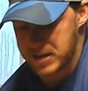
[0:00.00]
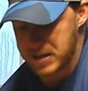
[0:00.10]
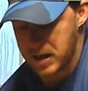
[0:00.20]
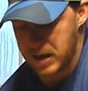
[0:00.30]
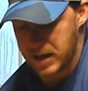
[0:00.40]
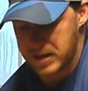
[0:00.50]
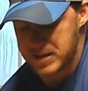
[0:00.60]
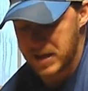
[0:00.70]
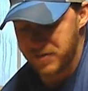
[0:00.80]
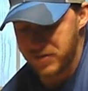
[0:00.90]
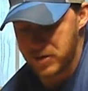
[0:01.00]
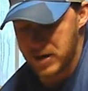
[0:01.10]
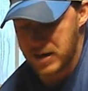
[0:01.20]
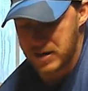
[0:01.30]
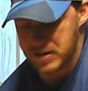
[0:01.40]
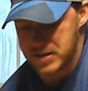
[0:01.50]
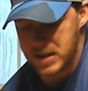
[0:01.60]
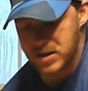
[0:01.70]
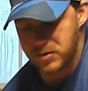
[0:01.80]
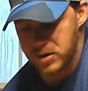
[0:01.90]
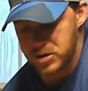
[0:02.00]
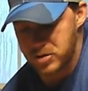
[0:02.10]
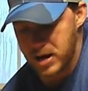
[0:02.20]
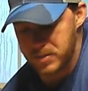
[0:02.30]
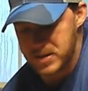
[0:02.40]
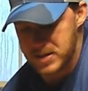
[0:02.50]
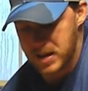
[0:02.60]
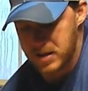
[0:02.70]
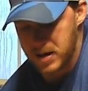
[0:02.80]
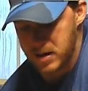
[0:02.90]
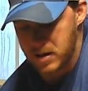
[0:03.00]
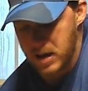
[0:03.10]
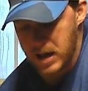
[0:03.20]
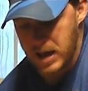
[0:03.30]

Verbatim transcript: He's got a 10-foot and a 6-foot strap inside there.